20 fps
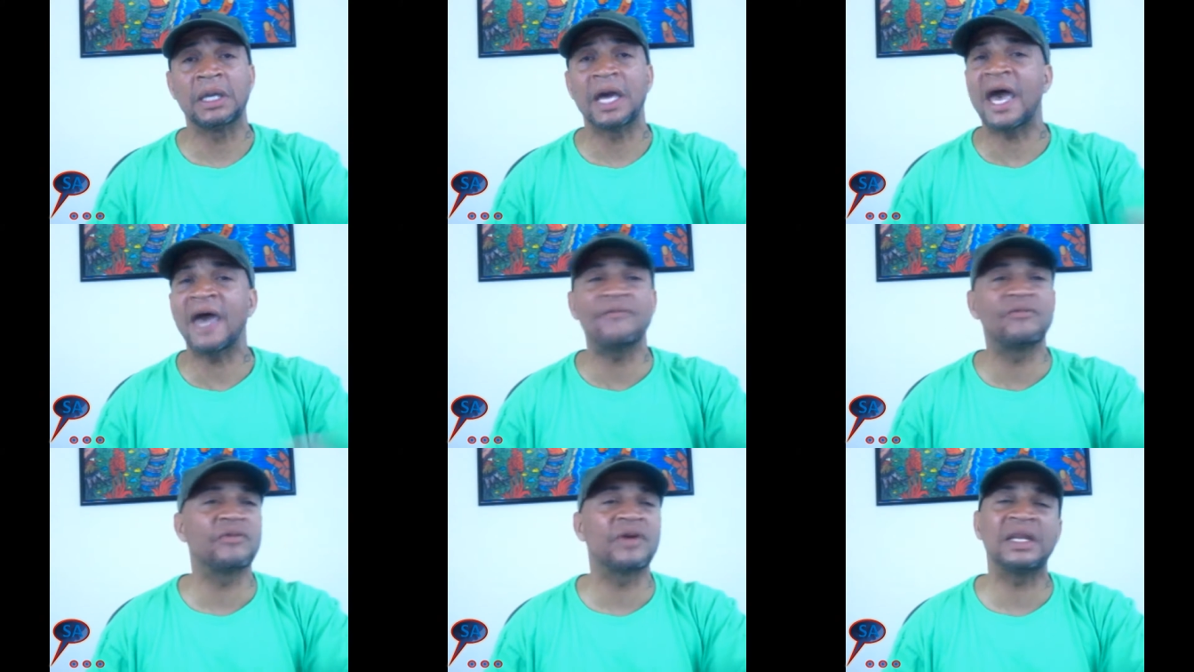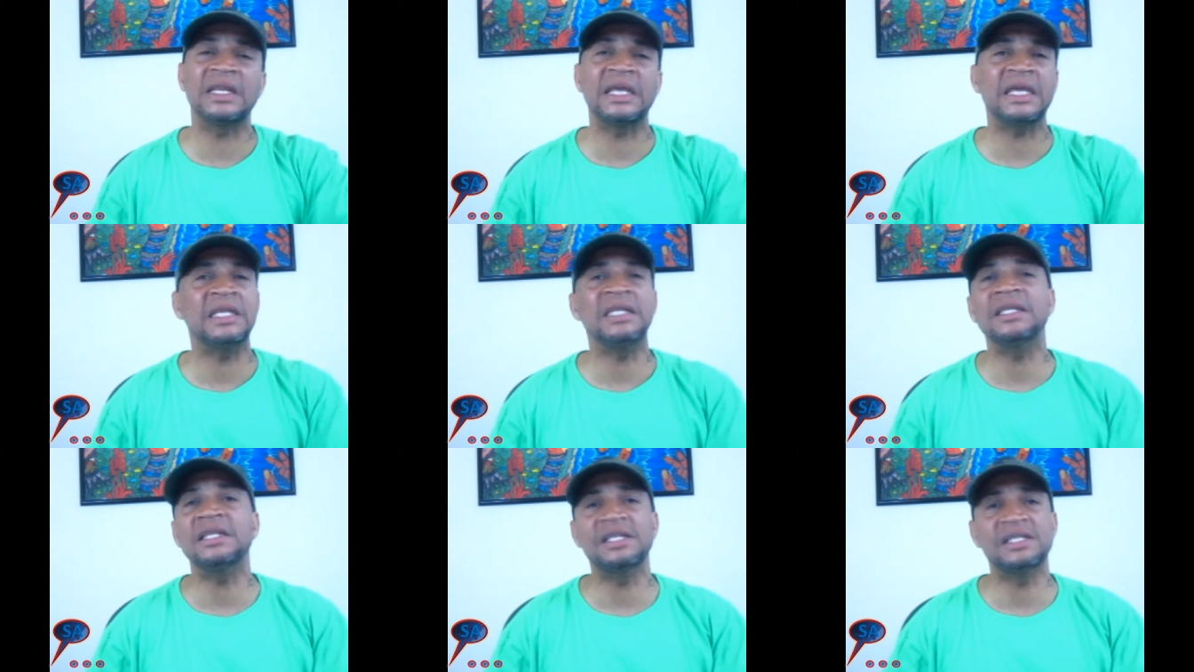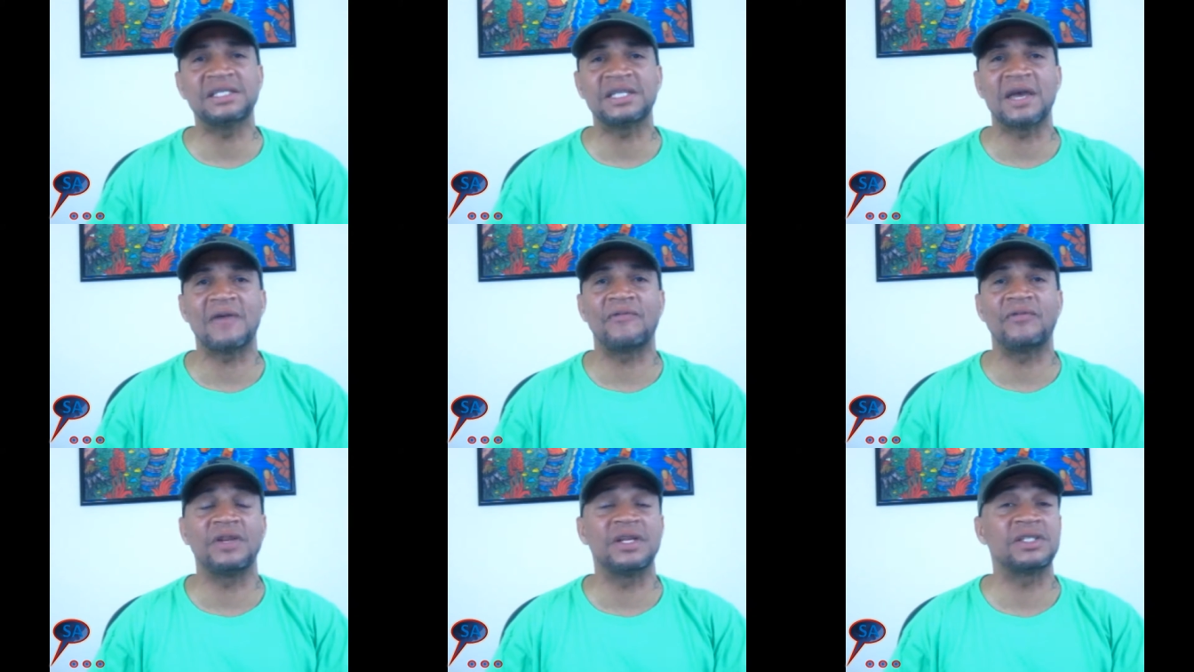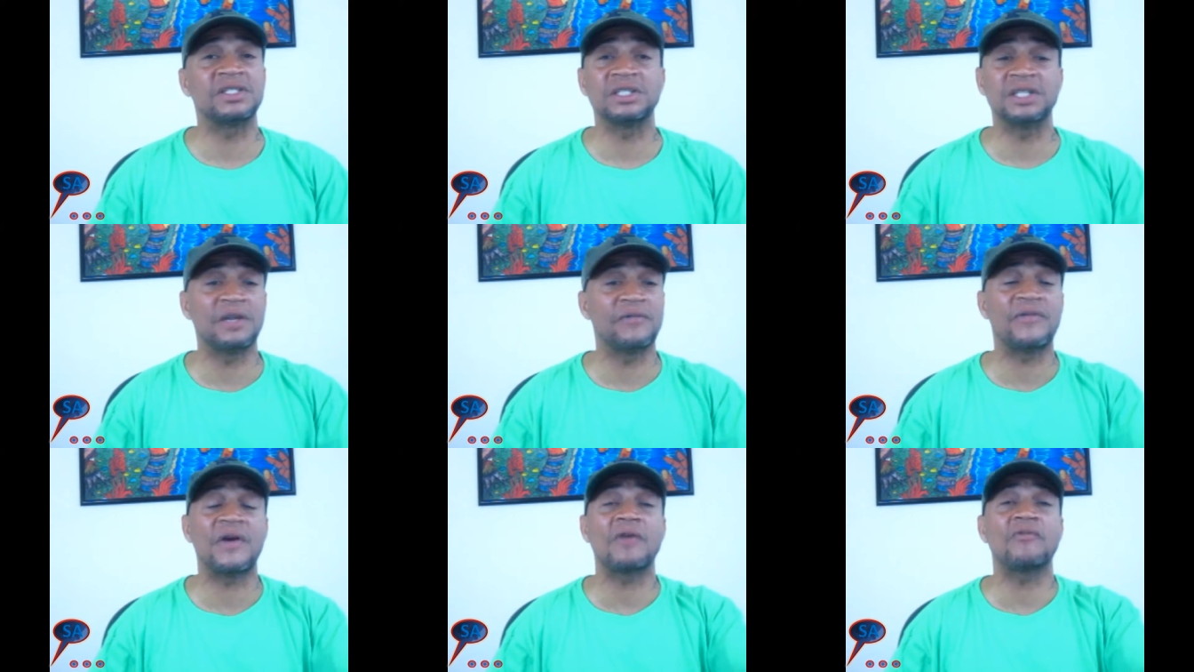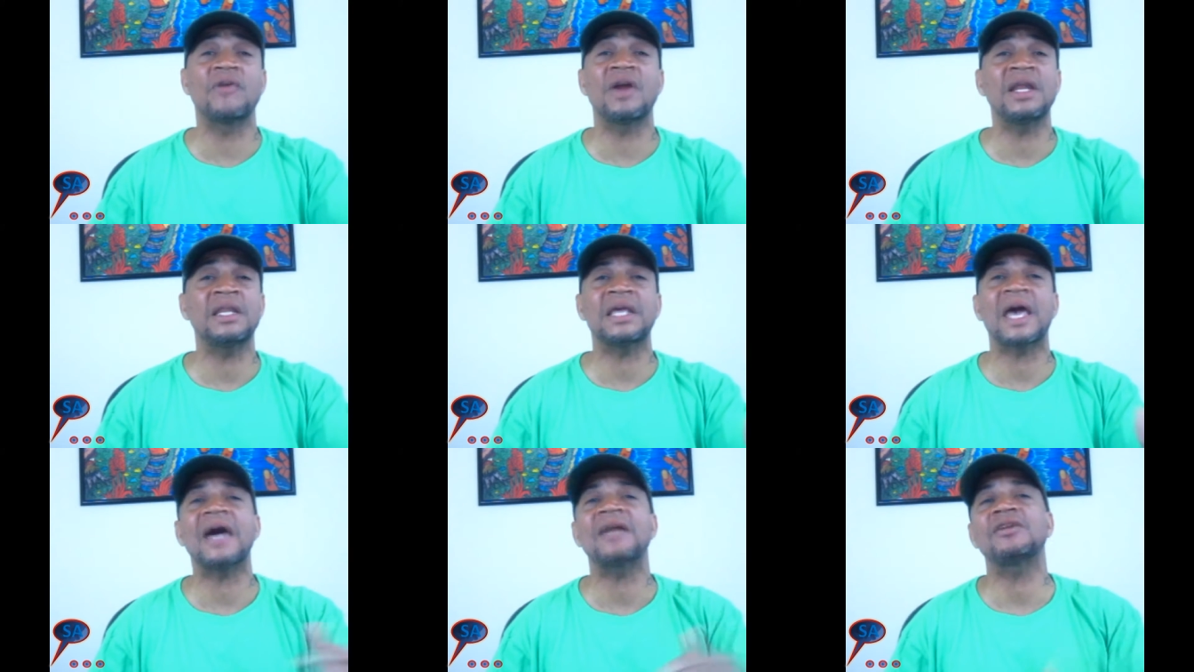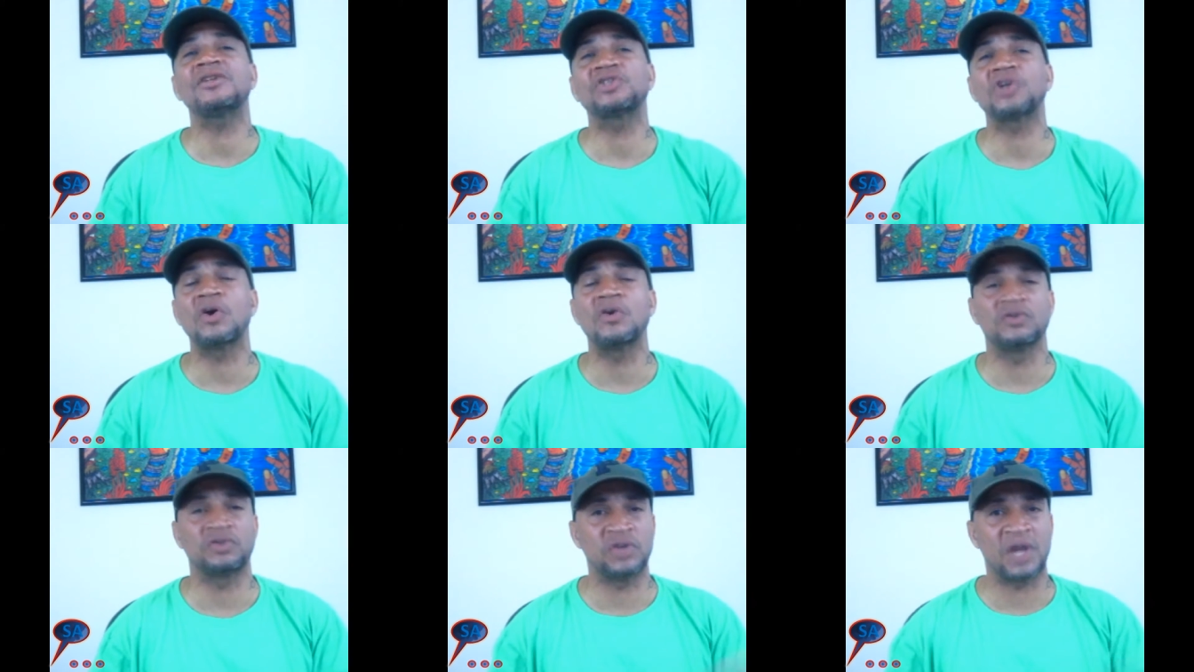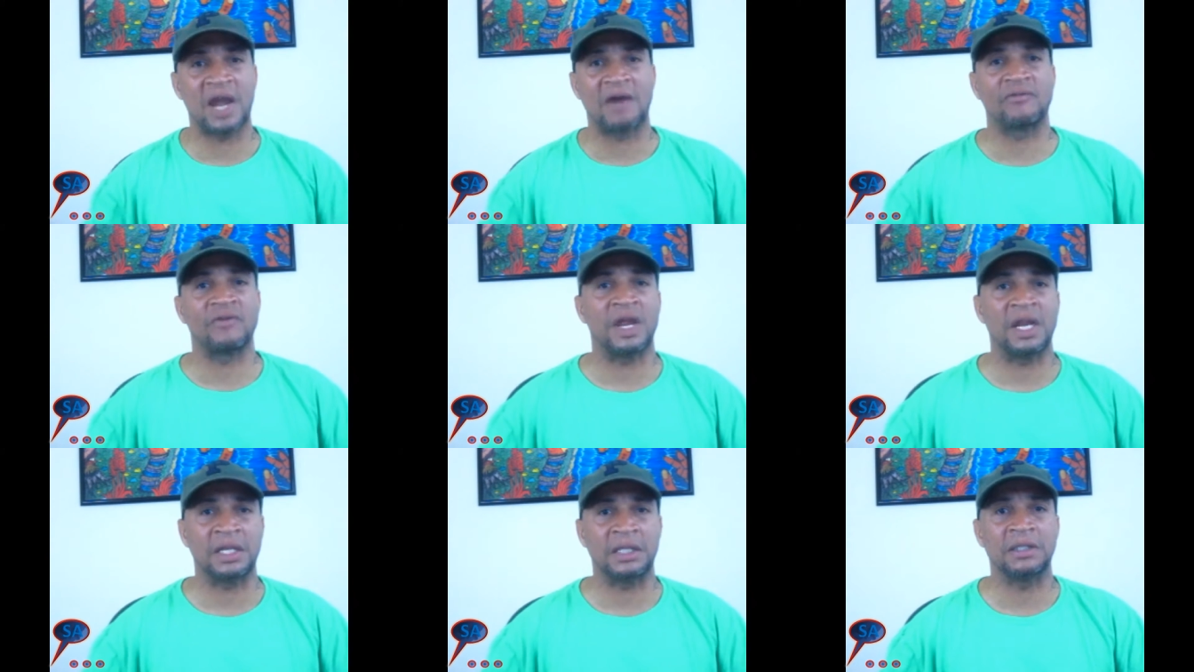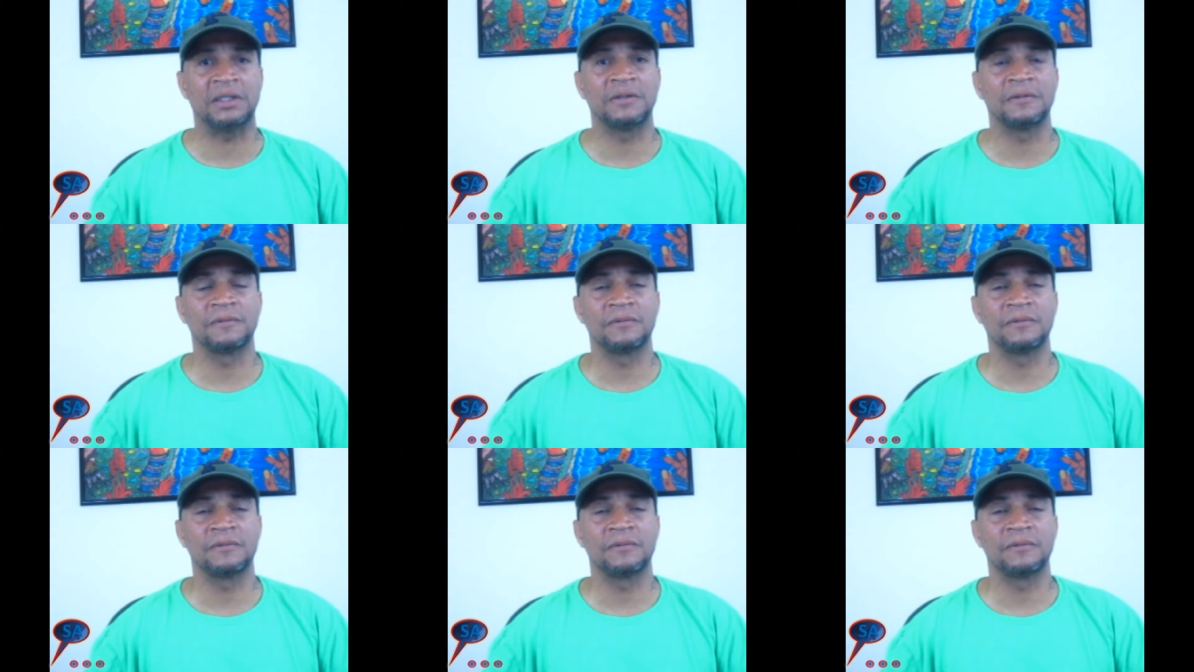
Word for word: I haven't read any of these definitions. If I read it, I'd have told you I read it.